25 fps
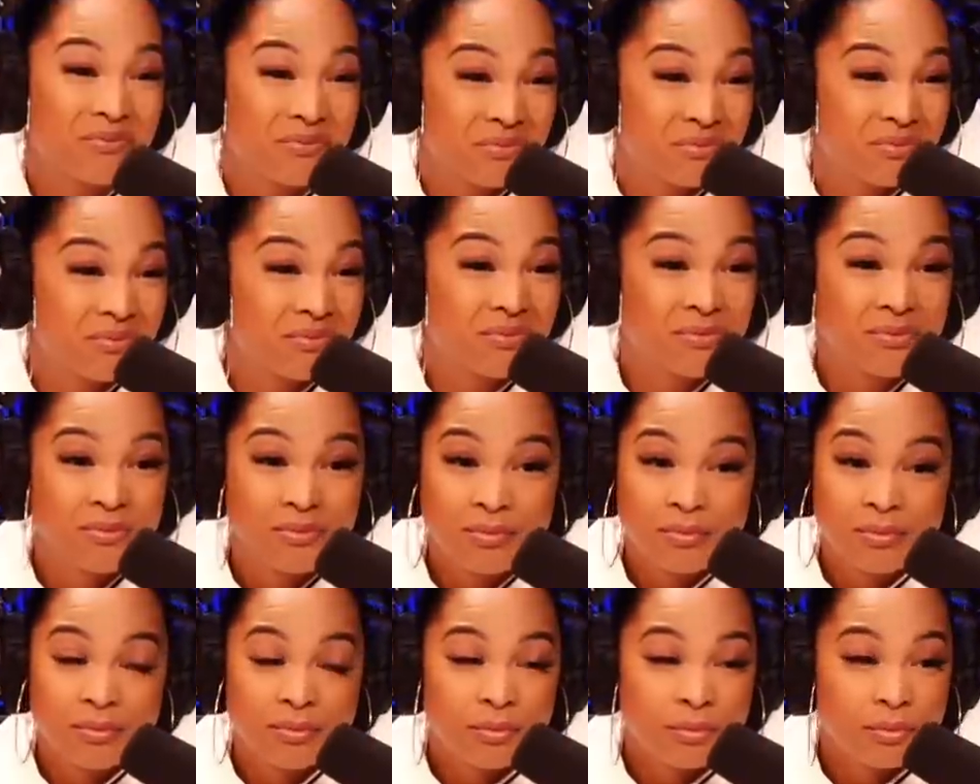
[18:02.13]

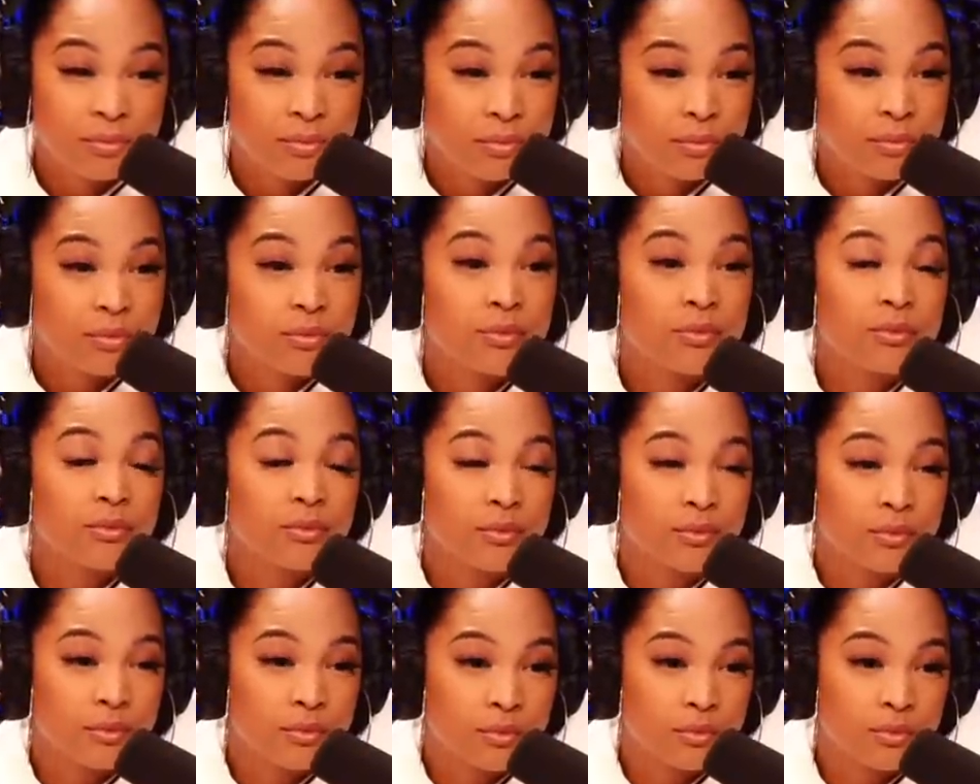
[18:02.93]

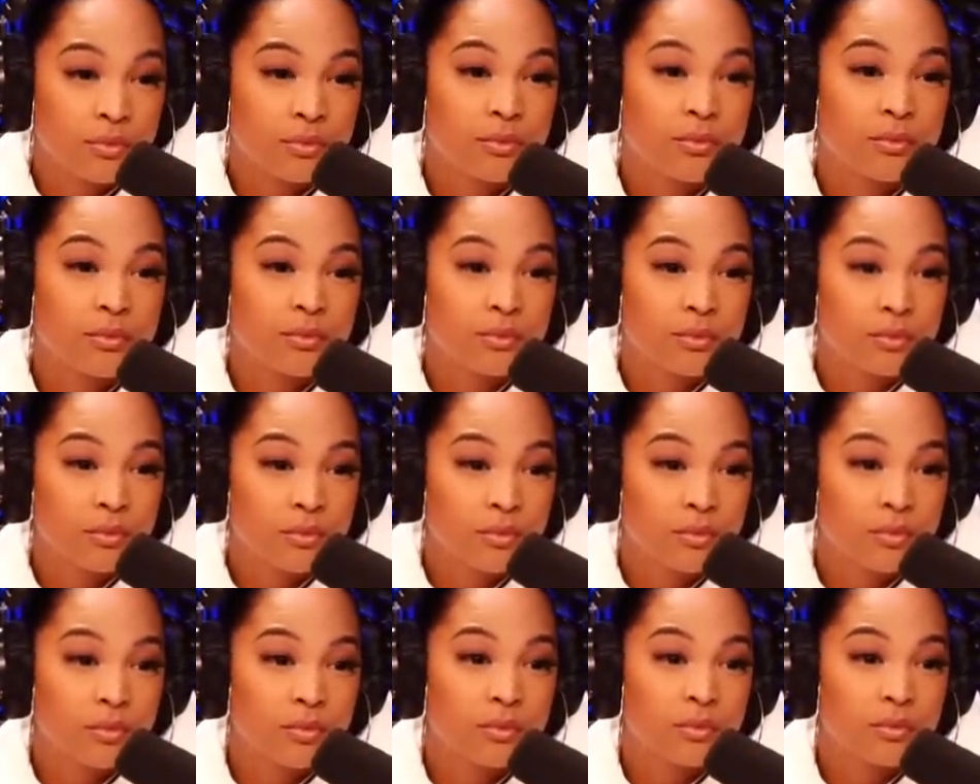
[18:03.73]

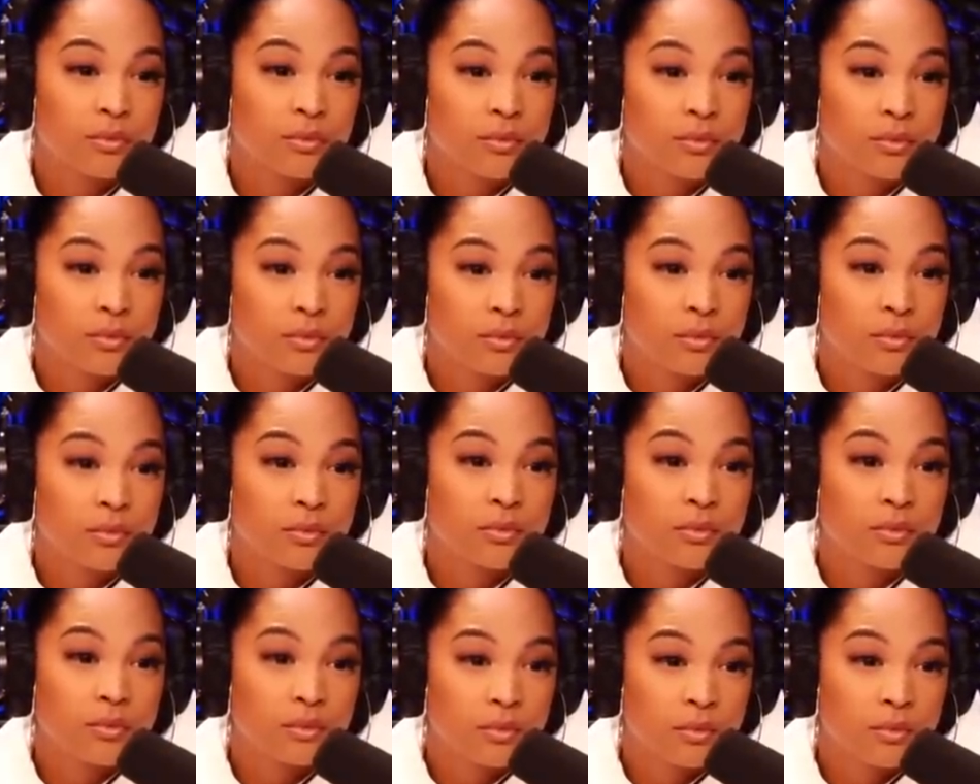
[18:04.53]

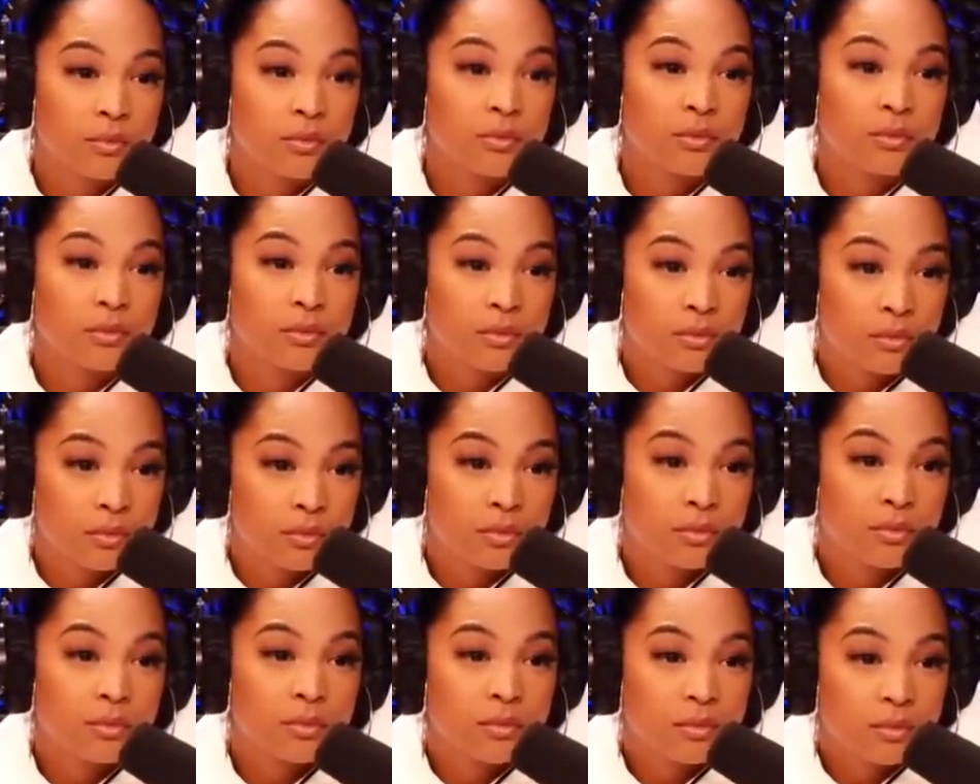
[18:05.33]

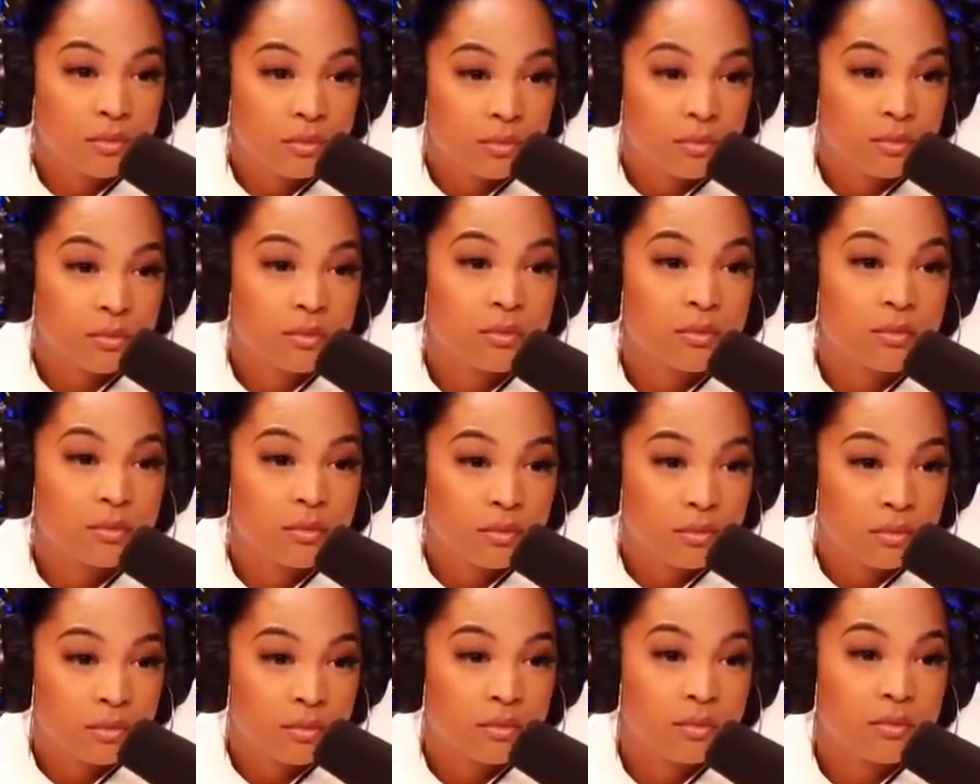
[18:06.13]

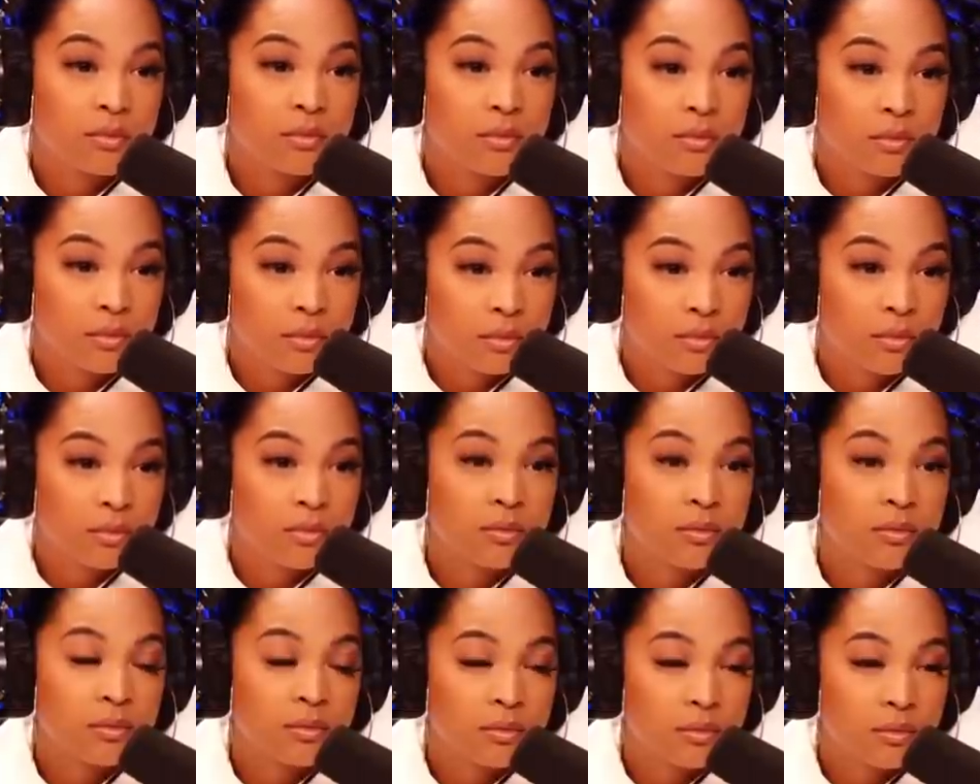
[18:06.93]

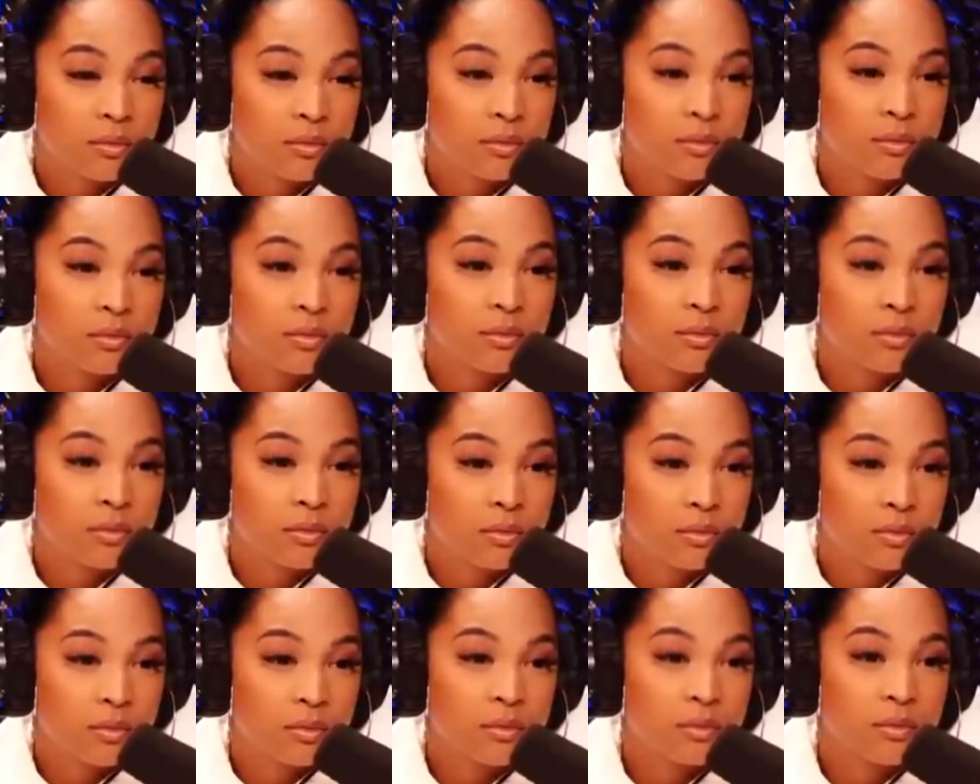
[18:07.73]

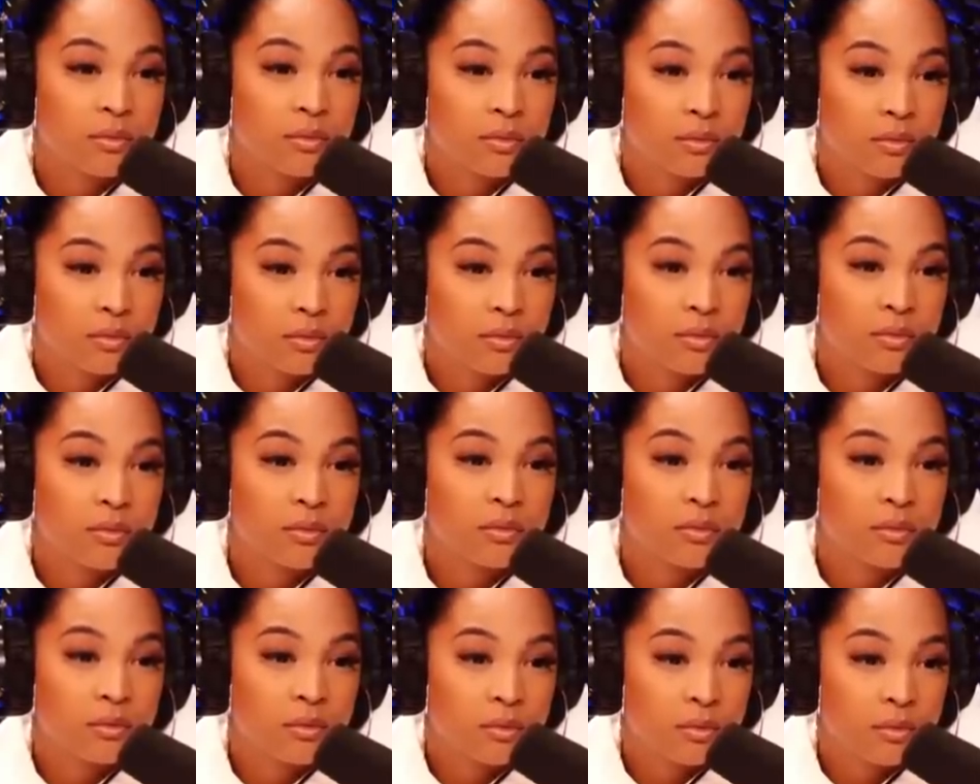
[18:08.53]

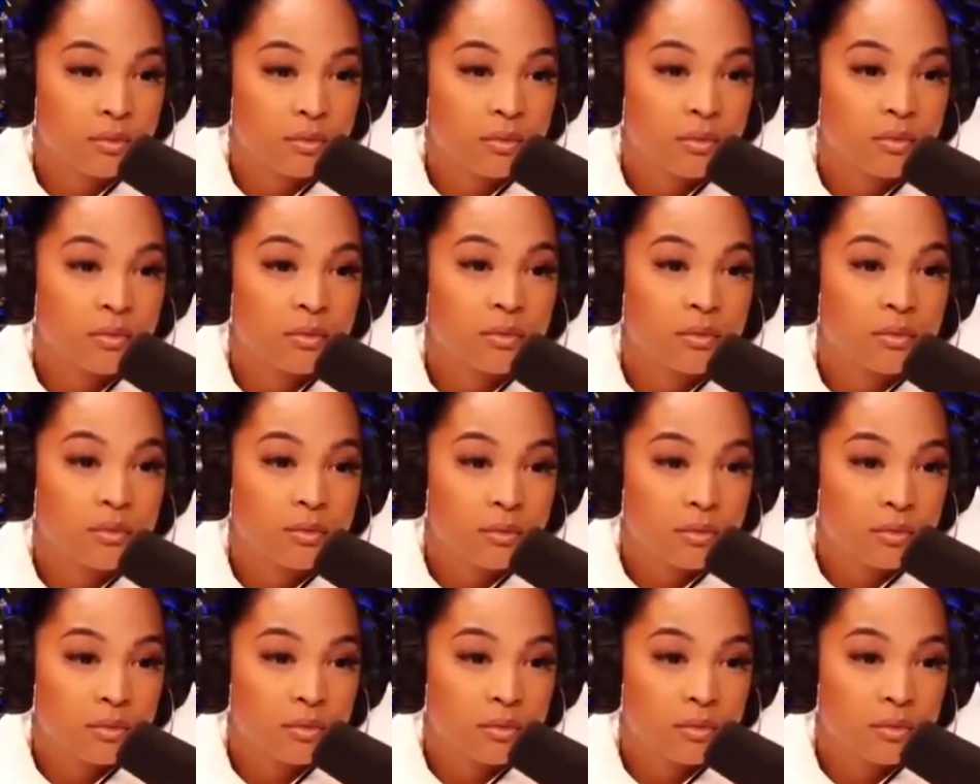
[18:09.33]
(not speaking)